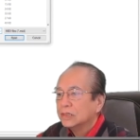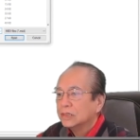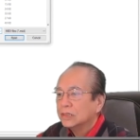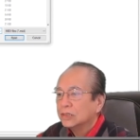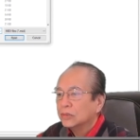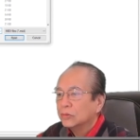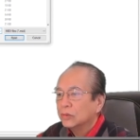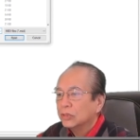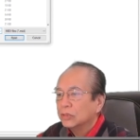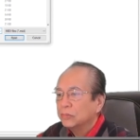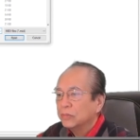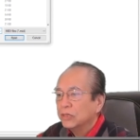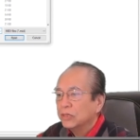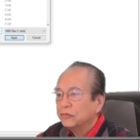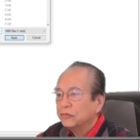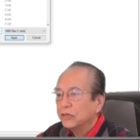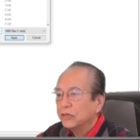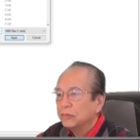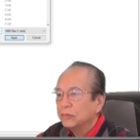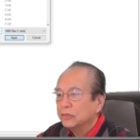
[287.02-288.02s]
one of my
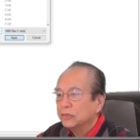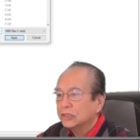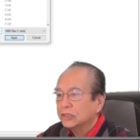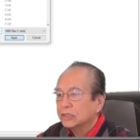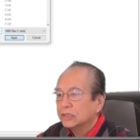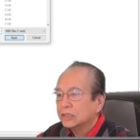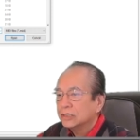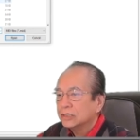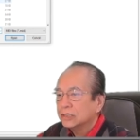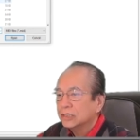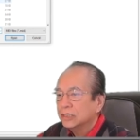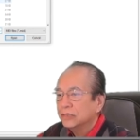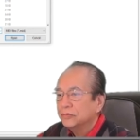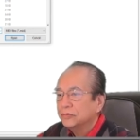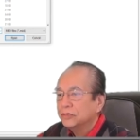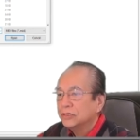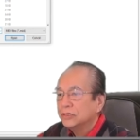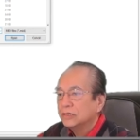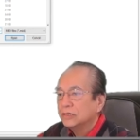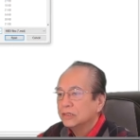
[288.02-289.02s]
favorites,
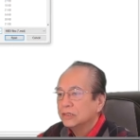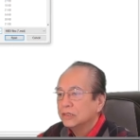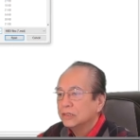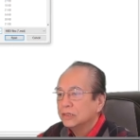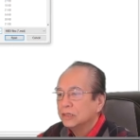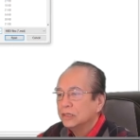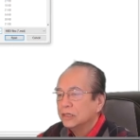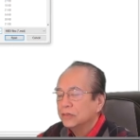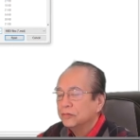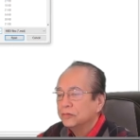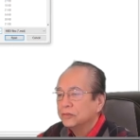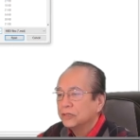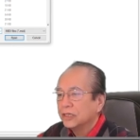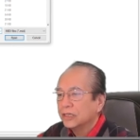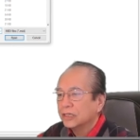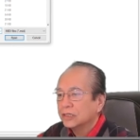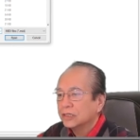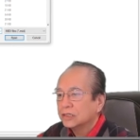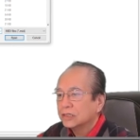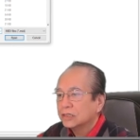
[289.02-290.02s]
Give
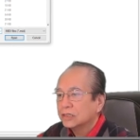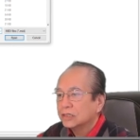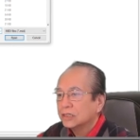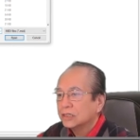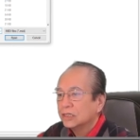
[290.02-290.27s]
Thanks.